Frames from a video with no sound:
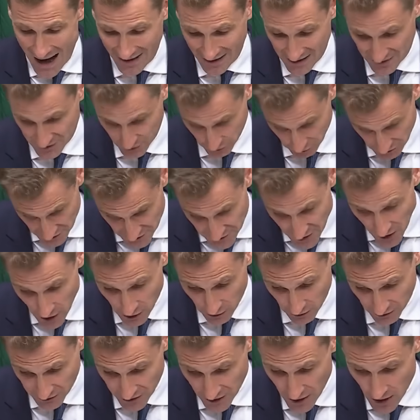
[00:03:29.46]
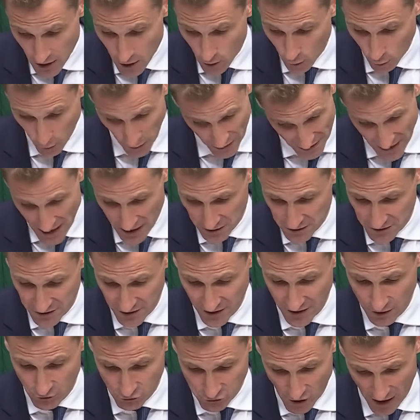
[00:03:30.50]
and as a result, we now
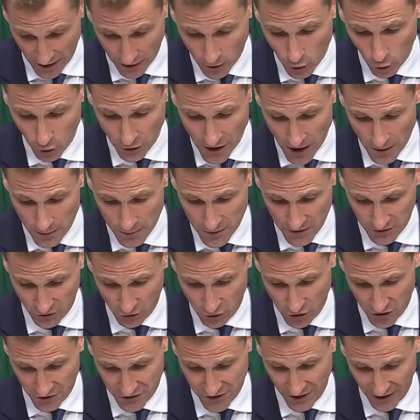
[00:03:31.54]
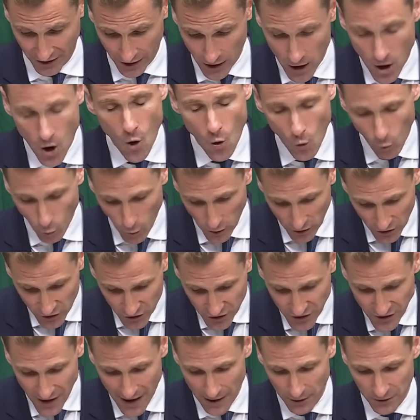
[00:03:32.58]
see record numbers crossing. Will
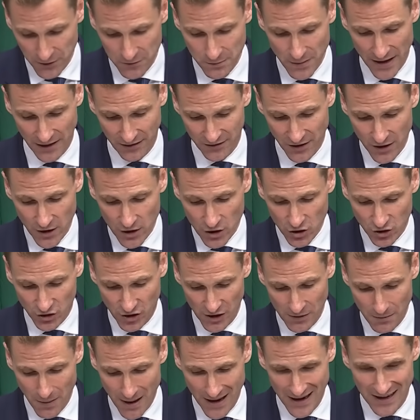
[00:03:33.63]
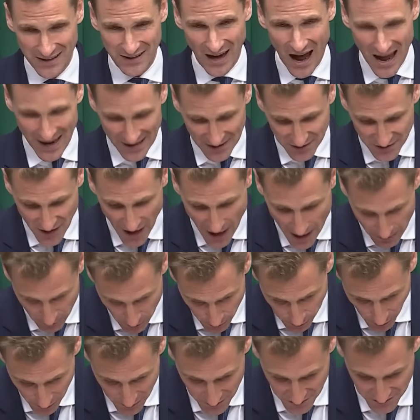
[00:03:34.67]
she now admit she made a
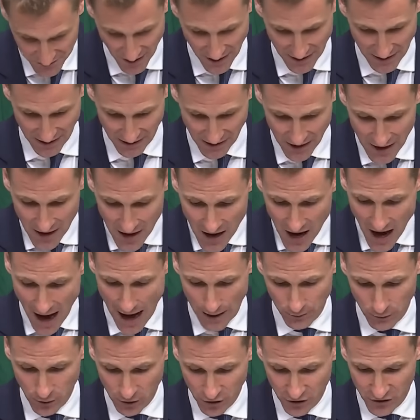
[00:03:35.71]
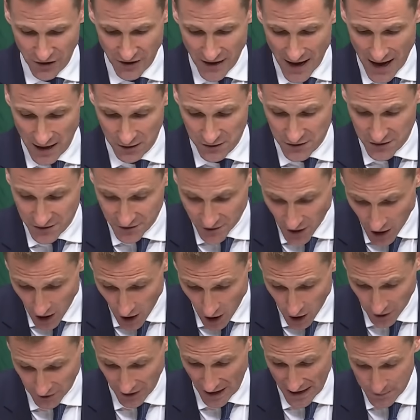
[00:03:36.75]
terrible mistake, and will she now
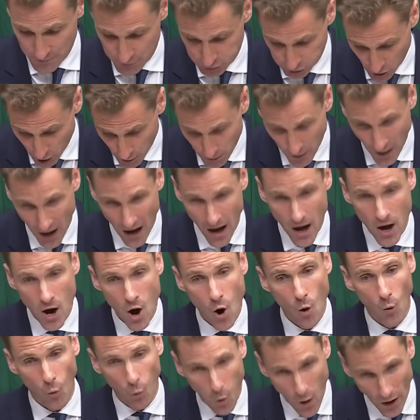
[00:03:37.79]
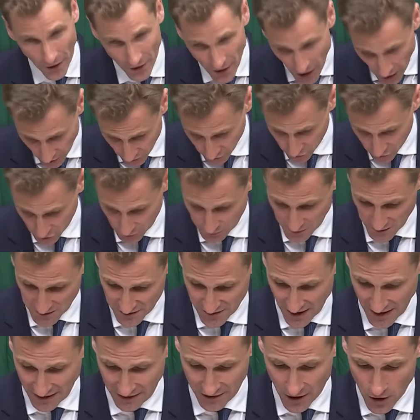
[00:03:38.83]
start a proper
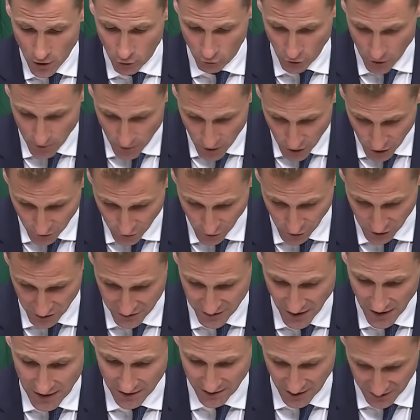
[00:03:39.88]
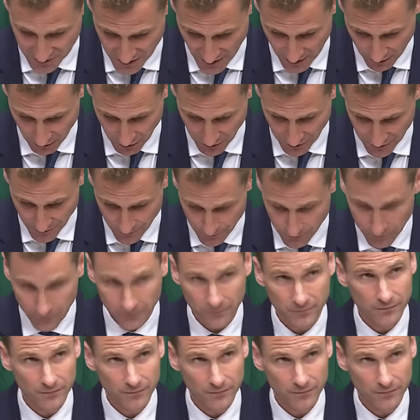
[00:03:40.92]
100% removals deterrent?